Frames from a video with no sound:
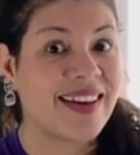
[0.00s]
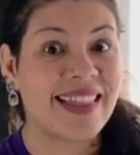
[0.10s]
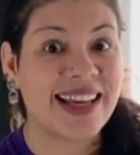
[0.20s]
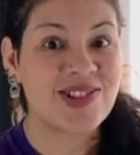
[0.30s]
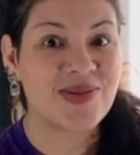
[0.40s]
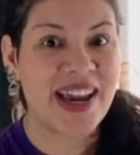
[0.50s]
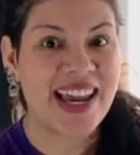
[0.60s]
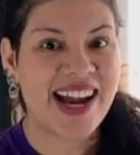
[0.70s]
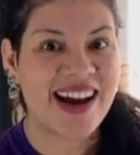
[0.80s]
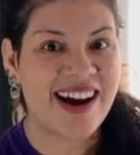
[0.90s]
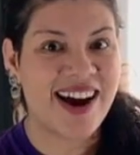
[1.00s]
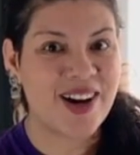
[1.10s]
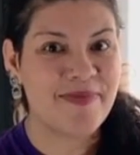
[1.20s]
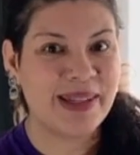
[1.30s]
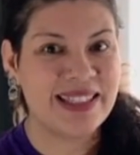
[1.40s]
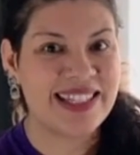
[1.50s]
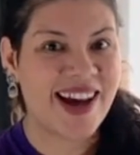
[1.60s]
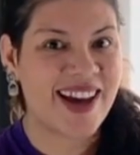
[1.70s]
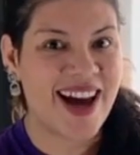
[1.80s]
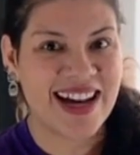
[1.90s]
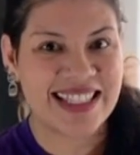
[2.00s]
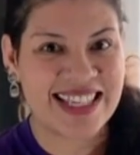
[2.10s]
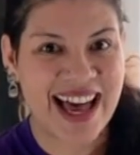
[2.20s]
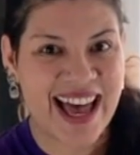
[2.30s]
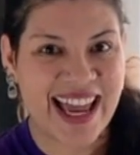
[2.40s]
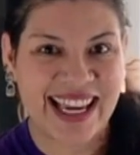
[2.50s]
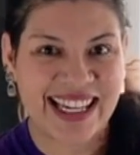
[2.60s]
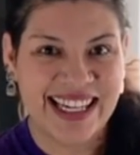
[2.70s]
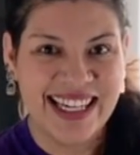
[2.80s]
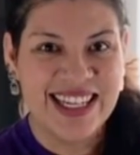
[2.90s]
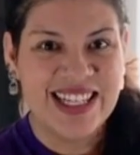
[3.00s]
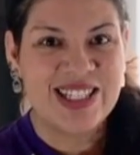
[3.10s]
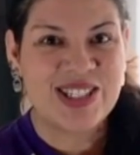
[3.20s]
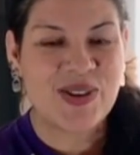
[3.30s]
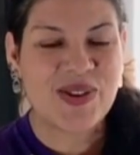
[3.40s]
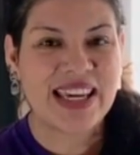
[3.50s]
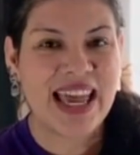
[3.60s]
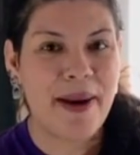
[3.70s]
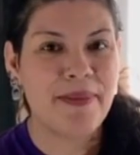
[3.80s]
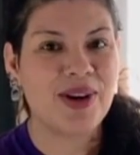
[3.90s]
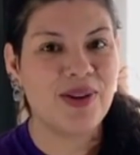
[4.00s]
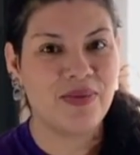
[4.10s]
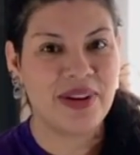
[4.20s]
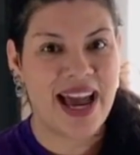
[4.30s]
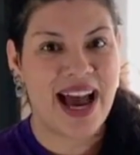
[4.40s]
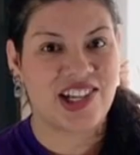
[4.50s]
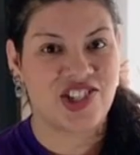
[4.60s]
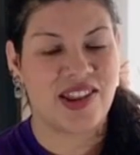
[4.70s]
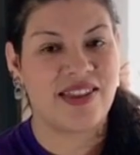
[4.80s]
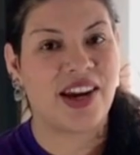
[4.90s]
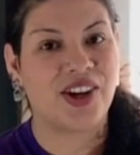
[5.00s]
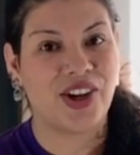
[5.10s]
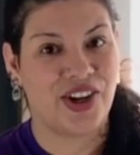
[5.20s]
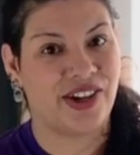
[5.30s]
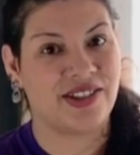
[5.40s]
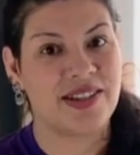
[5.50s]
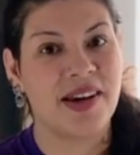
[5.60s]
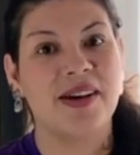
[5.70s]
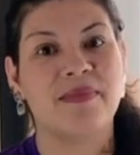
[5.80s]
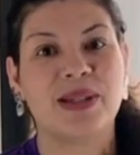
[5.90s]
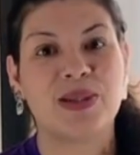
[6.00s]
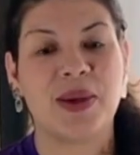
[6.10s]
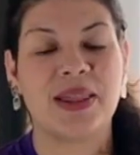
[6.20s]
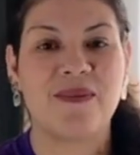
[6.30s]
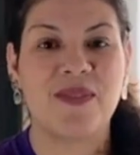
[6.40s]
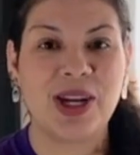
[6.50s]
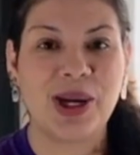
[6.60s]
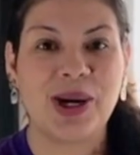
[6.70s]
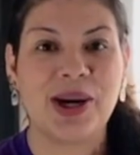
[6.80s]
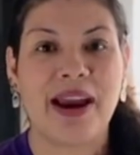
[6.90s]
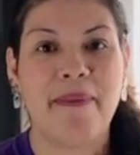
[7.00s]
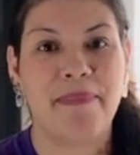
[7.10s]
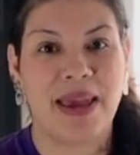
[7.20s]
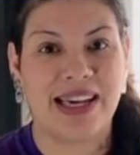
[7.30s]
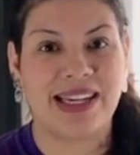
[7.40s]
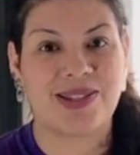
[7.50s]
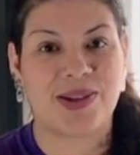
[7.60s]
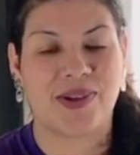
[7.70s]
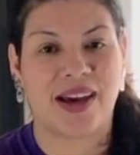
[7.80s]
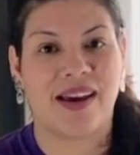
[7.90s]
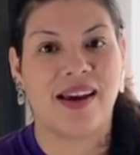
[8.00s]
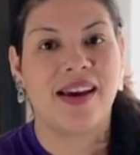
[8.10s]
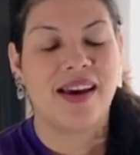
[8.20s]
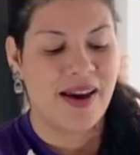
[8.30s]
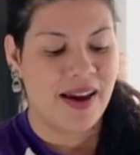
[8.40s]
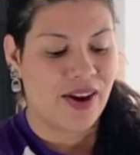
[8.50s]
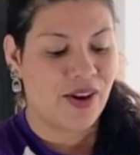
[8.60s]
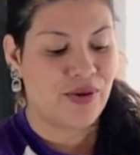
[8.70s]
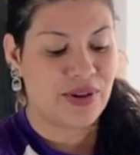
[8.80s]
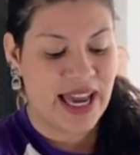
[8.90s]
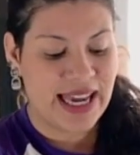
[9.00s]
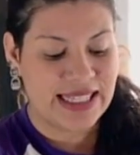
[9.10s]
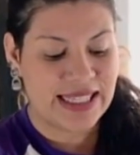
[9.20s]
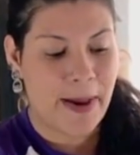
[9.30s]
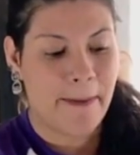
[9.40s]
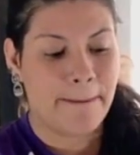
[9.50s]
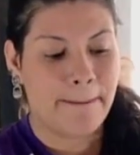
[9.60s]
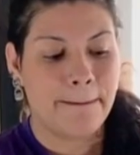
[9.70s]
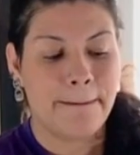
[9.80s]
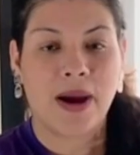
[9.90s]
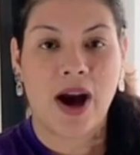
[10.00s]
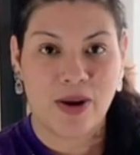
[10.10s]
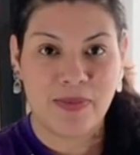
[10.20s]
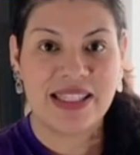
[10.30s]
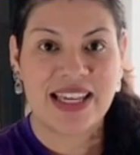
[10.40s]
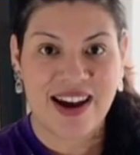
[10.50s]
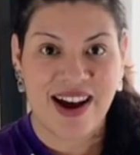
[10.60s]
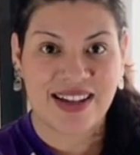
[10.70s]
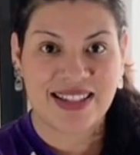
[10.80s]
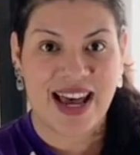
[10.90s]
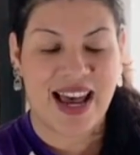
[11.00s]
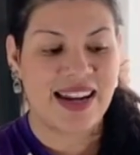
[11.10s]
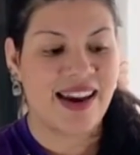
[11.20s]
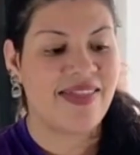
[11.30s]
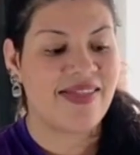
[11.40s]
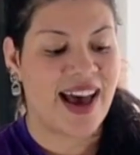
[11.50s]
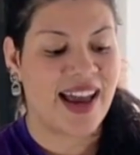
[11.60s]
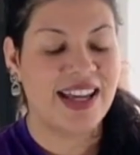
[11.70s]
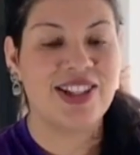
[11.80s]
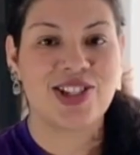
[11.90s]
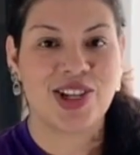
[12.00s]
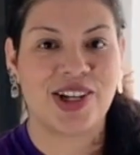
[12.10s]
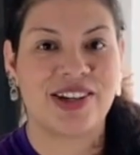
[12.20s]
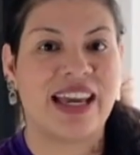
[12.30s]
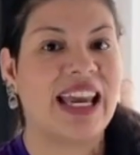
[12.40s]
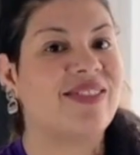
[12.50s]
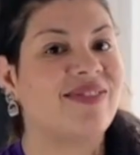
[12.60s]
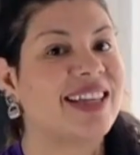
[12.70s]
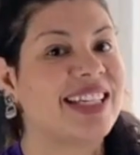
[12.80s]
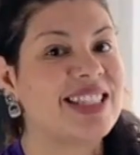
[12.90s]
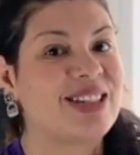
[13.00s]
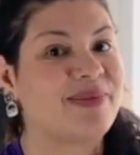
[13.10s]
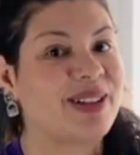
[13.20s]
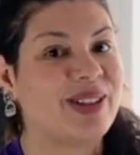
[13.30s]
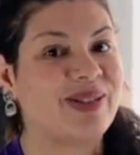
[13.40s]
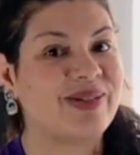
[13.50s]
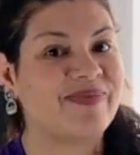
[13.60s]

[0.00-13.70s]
That's right, carbon dioxide. So the chemical reaction that occurs between the vinegar and baking soda creates carbon dioxide that in turn inflates your balloon.